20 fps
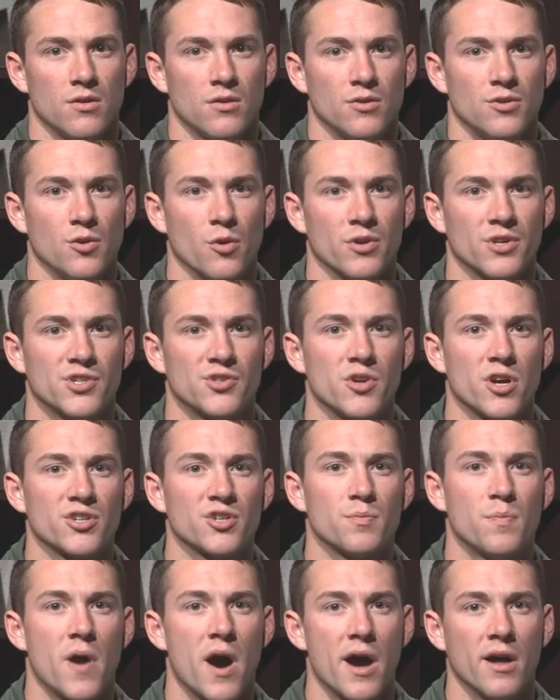Your instructor
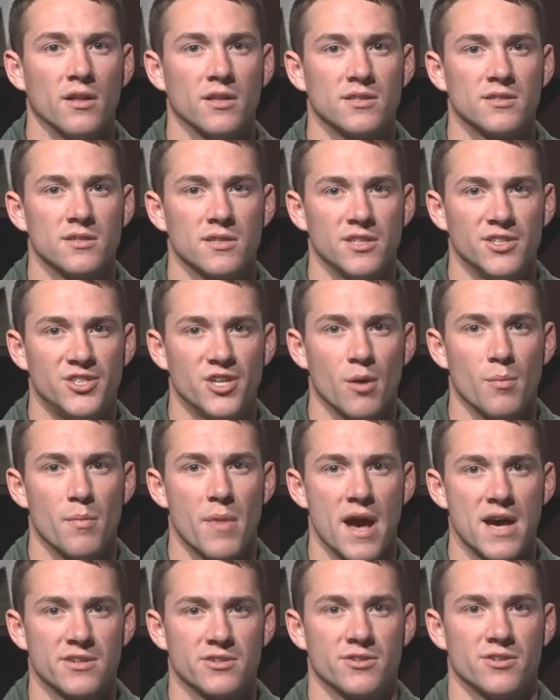pilots and jump
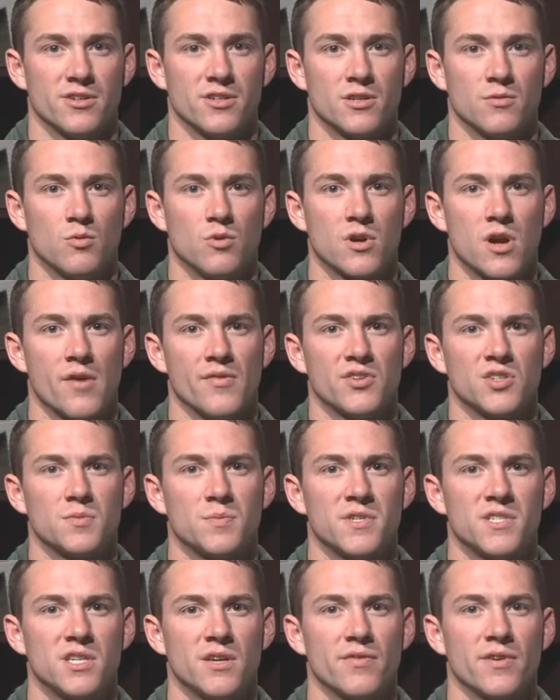masters will cover
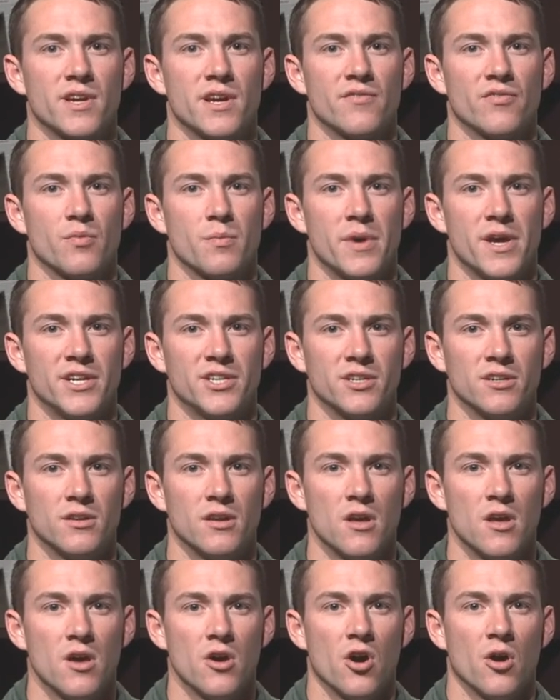specific information
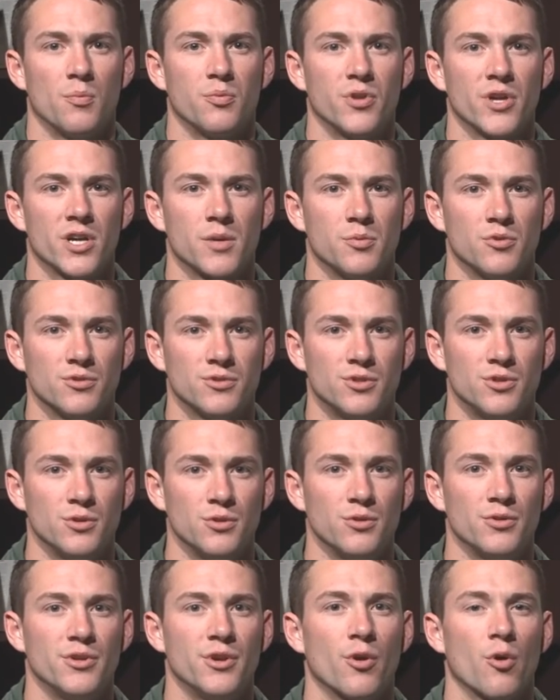applicable
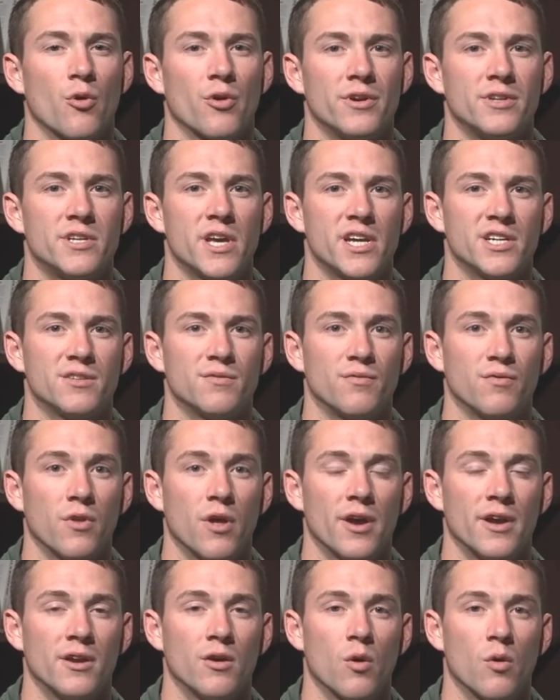to your orientation
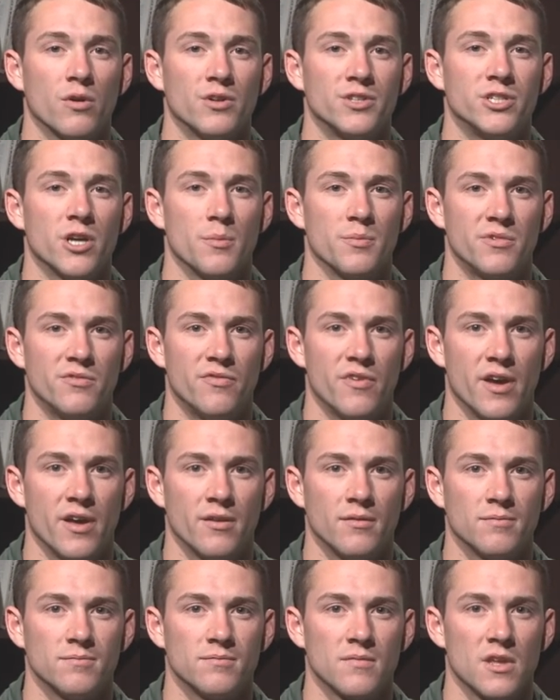flight or jump event.
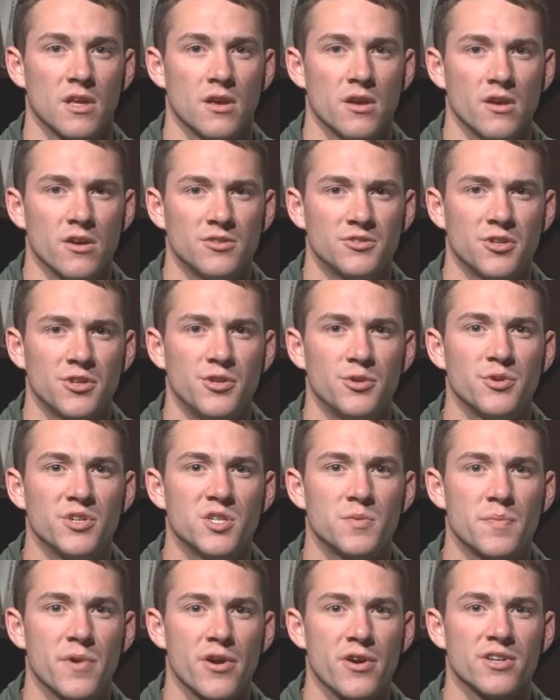Should you
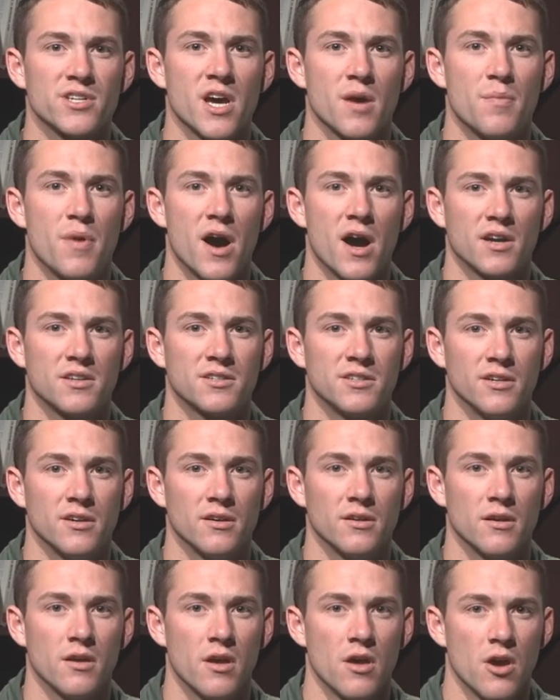experience hypoxia,
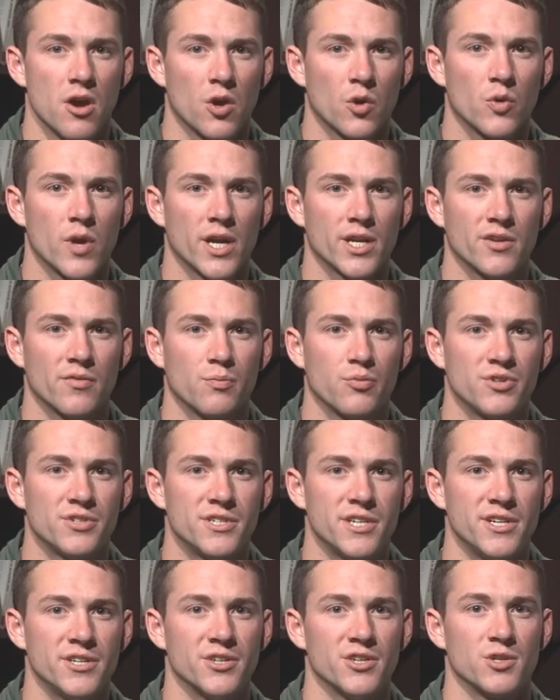corrective
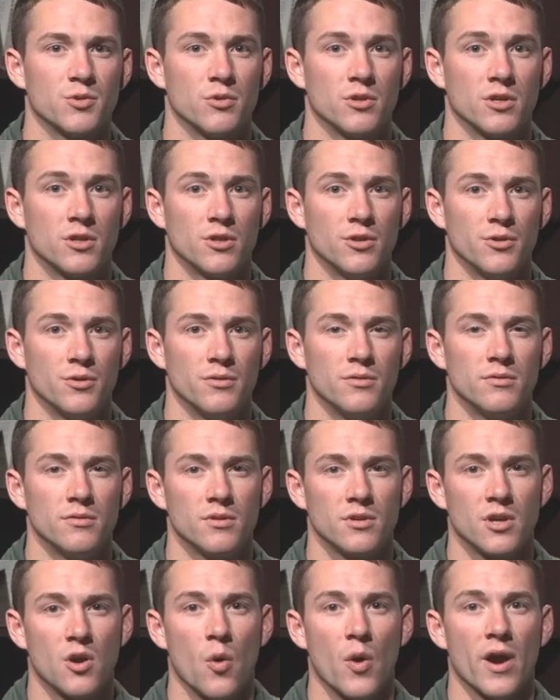procedures will include
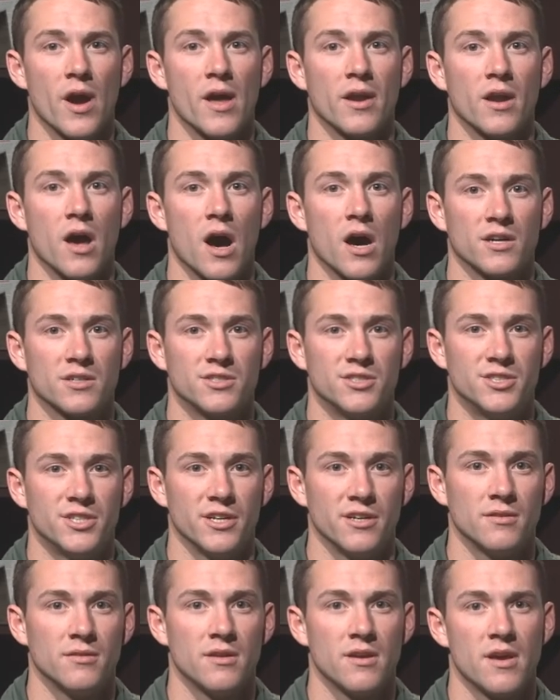going on
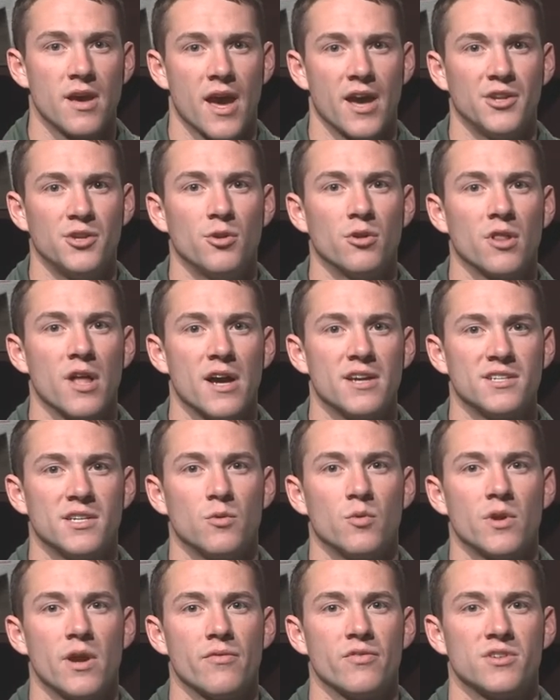oxygen and utilizing
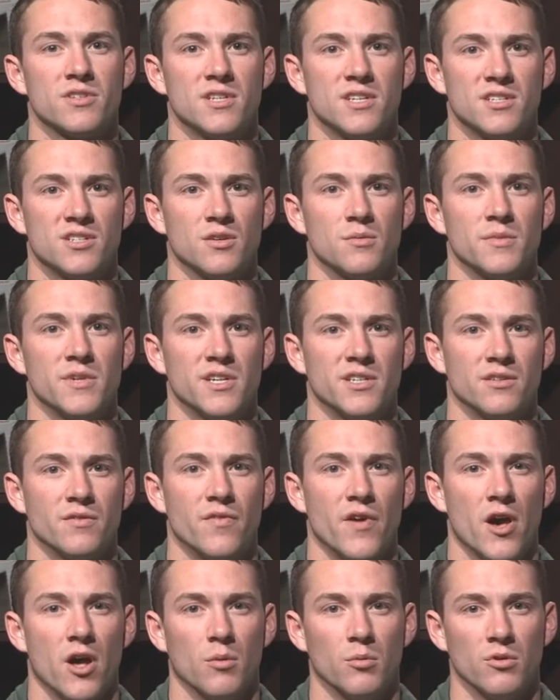whatever system is
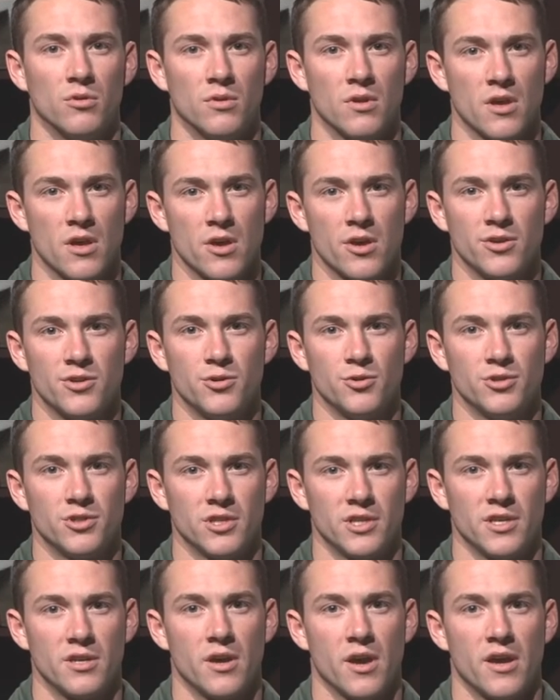available,
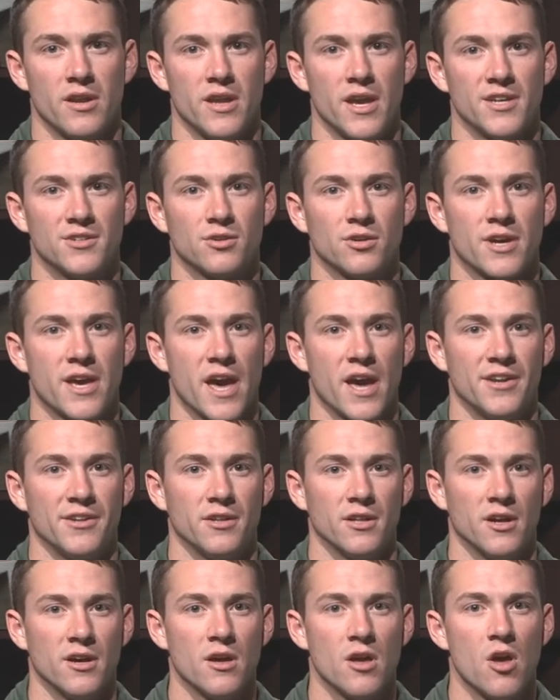usually a nasal
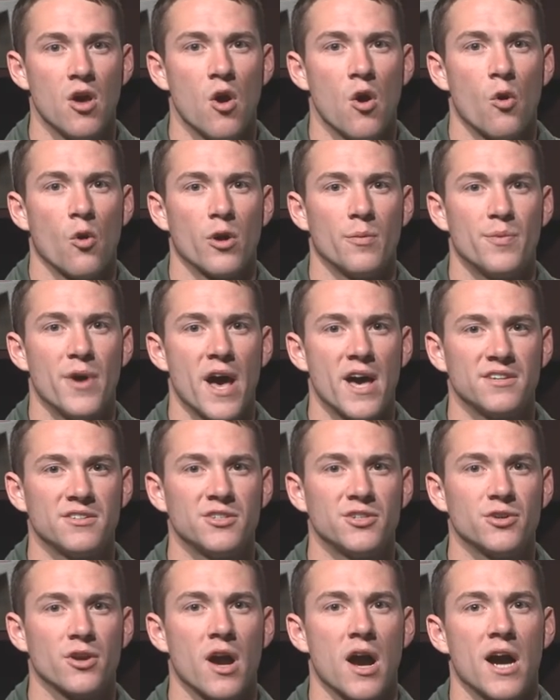cannula or a
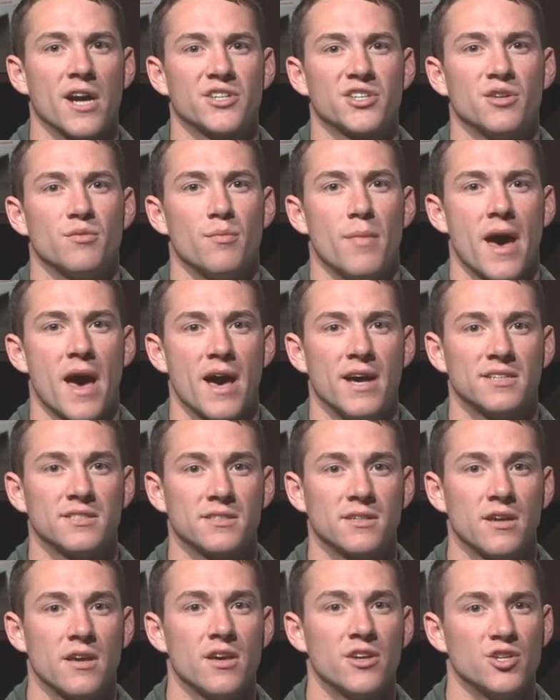passenger oxygen
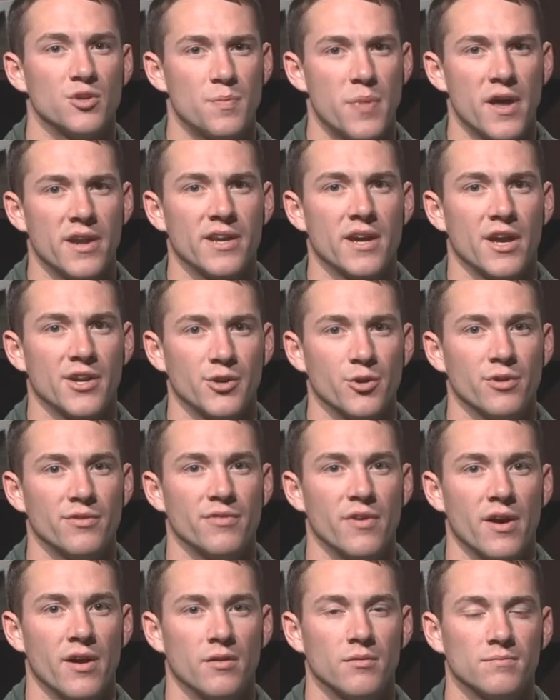mask, depending on your
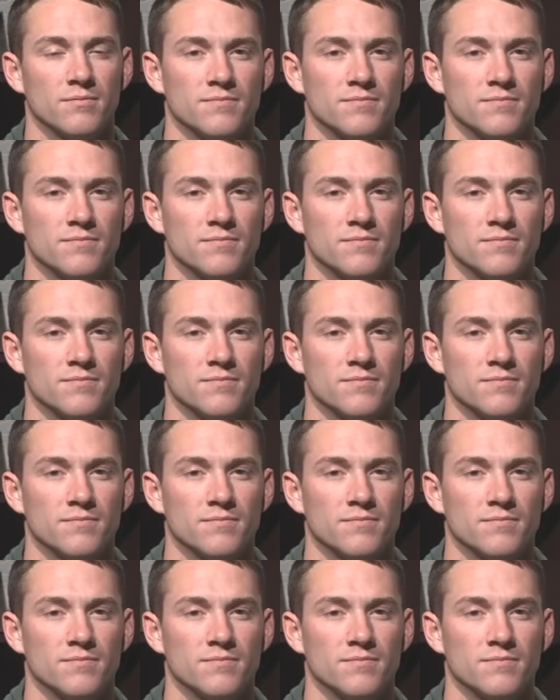event.